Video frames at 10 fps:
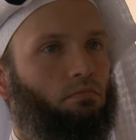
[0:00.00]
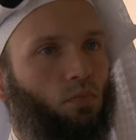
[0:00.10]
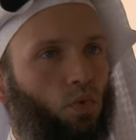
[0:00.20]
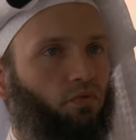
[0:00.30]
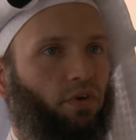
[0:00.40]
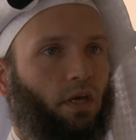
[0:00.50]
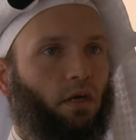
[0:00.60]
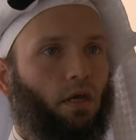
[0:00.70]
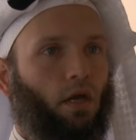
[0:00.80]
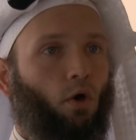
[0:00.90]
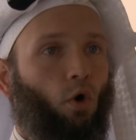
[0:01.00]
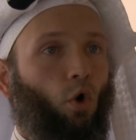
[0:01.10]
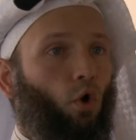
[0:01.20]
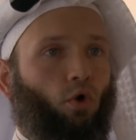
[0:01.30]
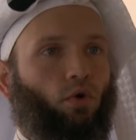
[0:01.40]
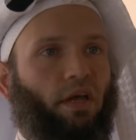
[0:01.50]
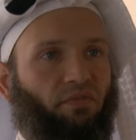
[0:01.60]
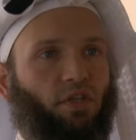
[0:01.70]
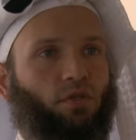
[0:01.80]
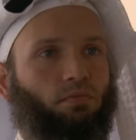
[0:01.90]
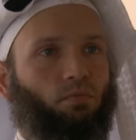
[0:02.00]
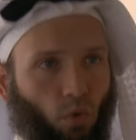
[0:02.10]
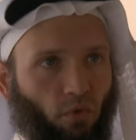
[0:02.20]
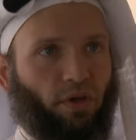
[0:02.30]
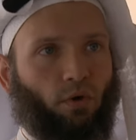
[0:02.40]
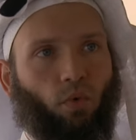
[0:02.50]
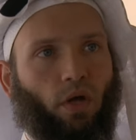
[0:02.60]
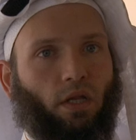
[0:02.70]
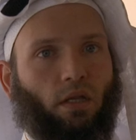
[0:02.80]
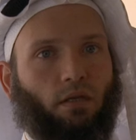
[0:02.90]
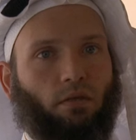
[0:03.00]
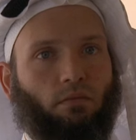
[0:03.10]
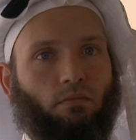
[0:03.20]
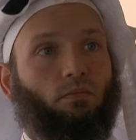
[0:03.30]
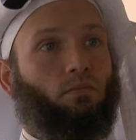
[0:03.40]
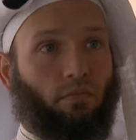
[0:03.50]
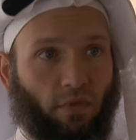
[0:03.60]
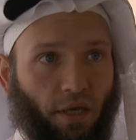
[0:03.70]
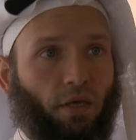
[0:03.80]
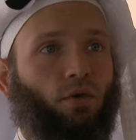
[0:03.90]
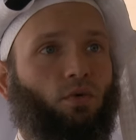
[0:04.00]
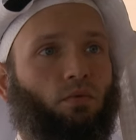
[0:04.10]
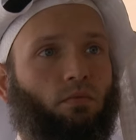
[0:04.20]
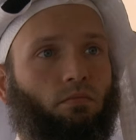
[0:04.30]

moving, or if it is moving well, thank you.